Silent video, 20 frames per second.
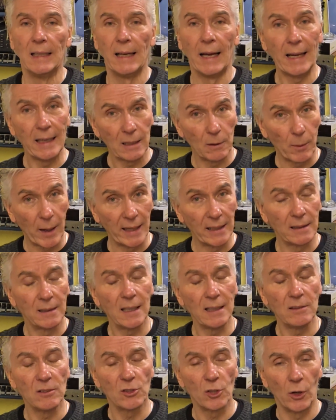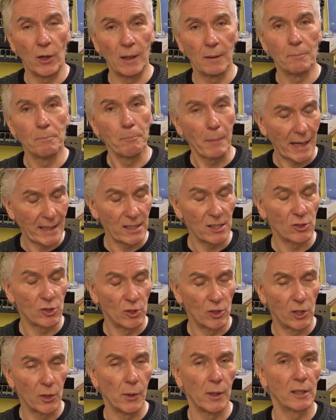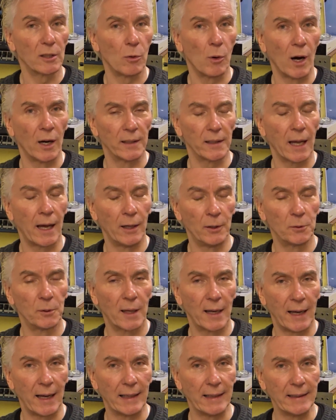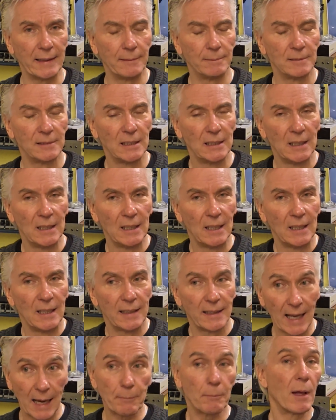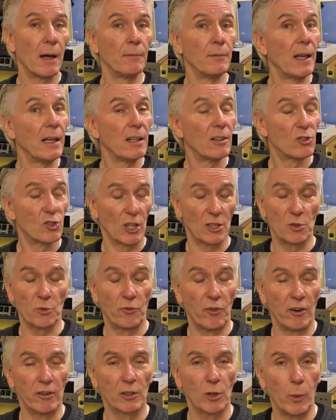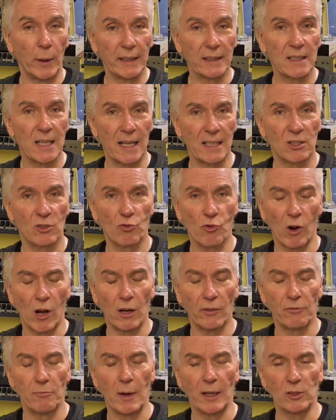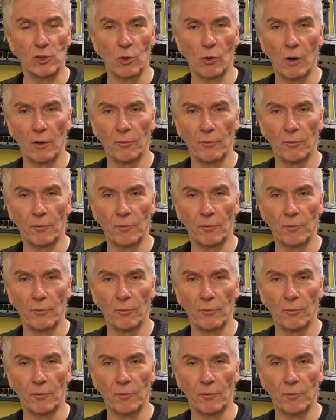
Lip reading: Anyway, didn't do it, managed to do it quite okay. Yep, and then just for a quick test drive, make sure